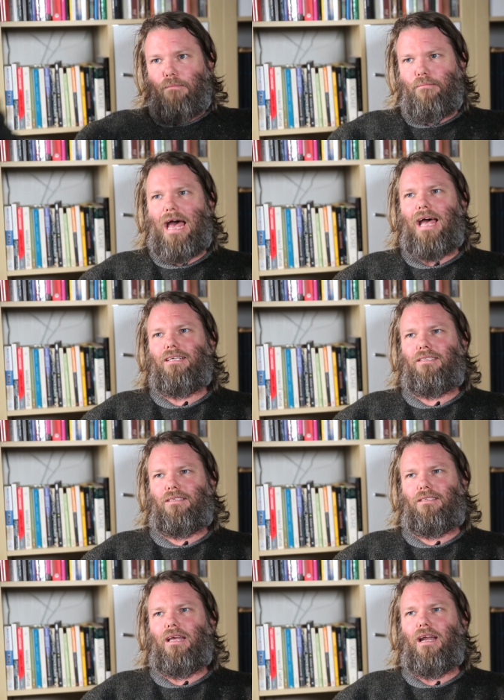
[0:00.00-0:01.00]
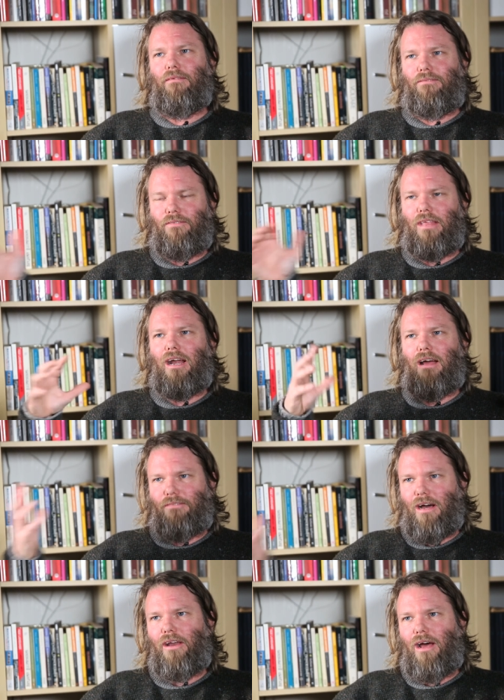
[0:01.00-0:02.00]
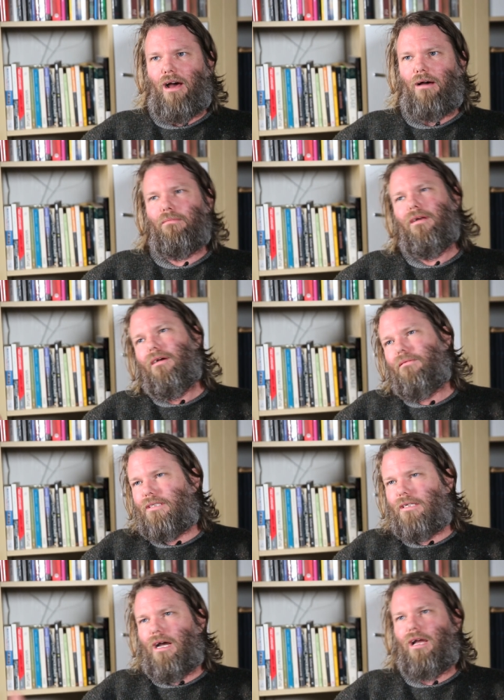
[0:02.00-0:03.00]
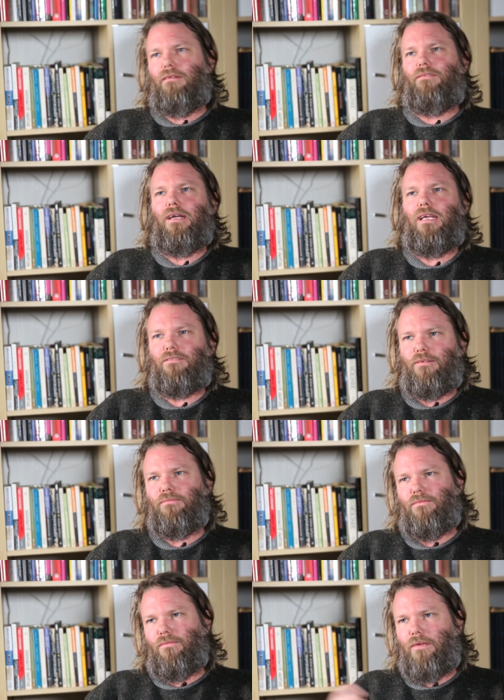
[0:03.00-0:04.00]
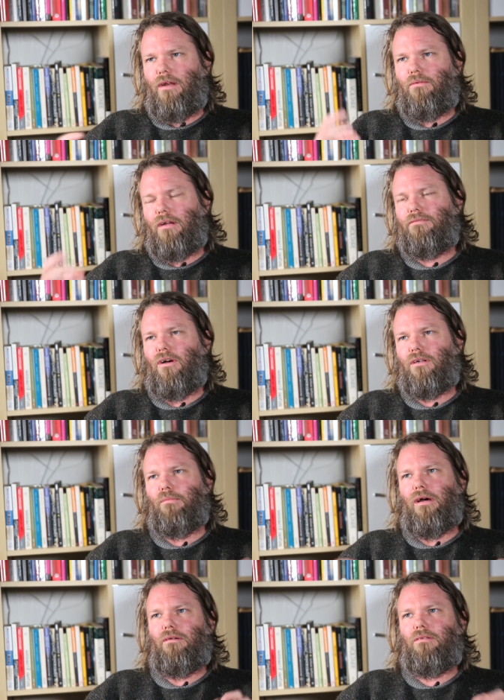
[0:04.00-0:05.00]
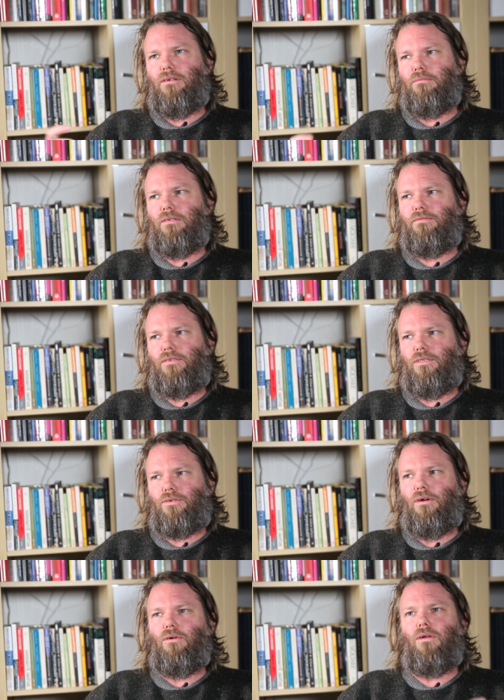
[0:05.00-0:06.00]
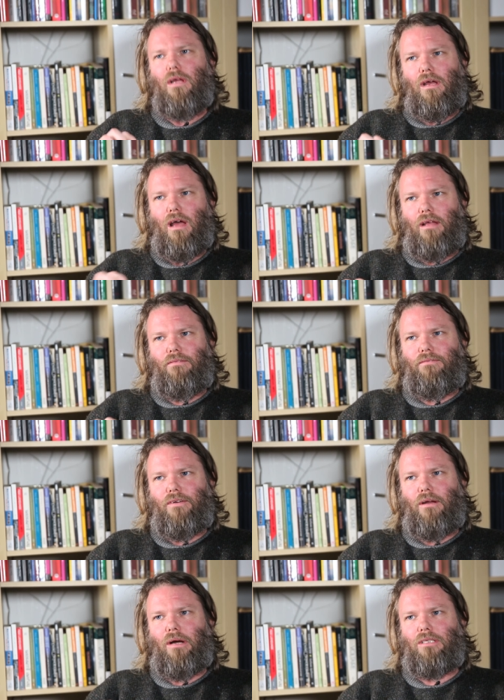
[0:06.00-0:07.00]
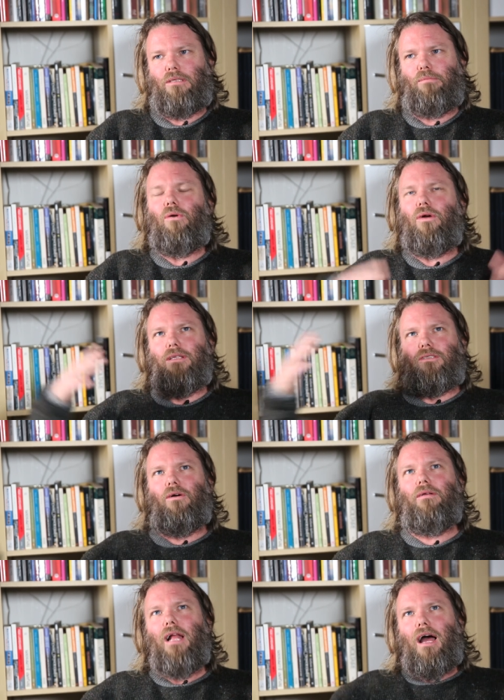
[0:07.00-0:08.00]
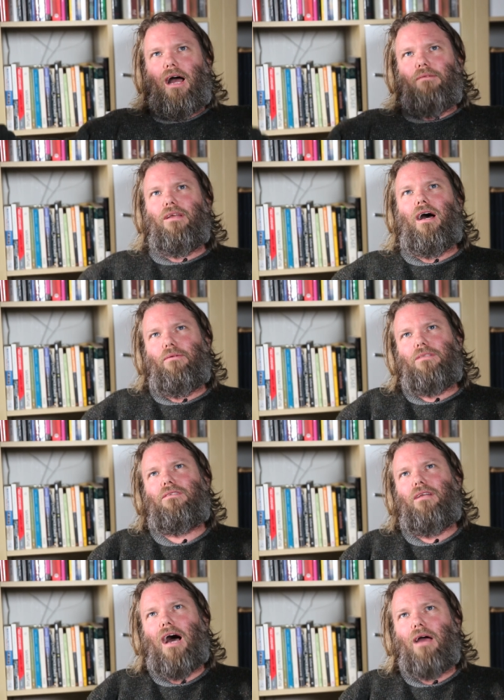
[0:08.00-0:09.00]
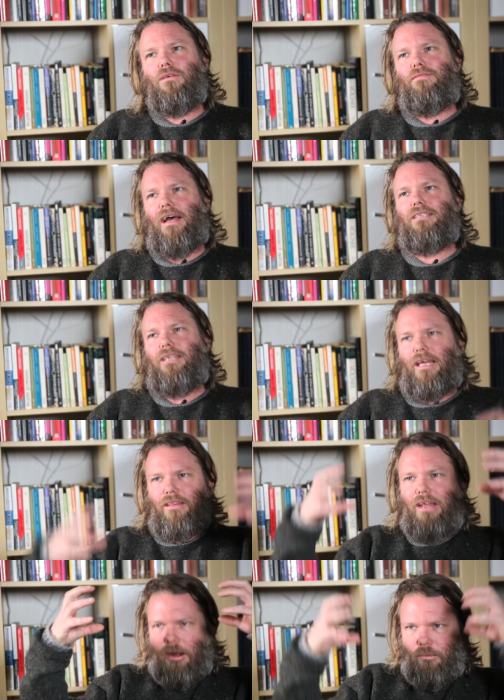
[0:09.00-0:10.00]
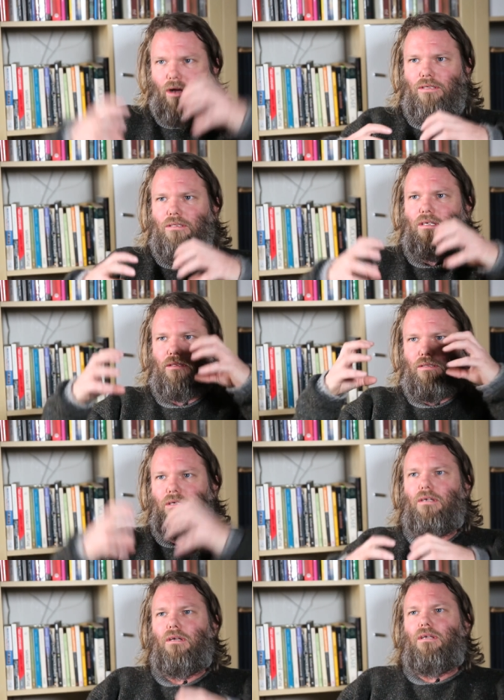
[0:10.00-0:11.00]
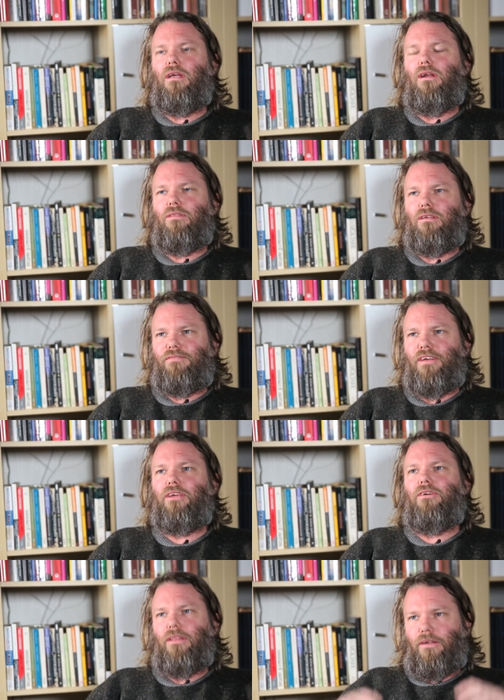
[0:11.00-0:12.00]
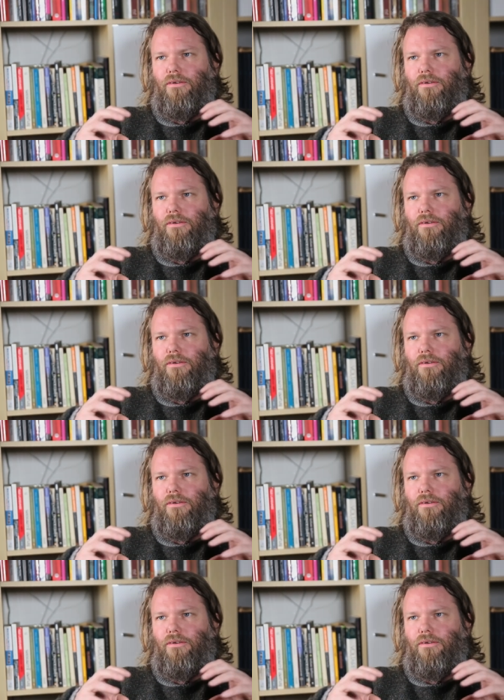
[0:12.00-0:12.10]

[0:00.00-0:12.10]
masks that I've, that I've got up, which is kind of, I guess, from, you know, what I've talked about in terms of control, eh, very much the point. So I, I was, I was fascinated that I was this, you know, this figure in the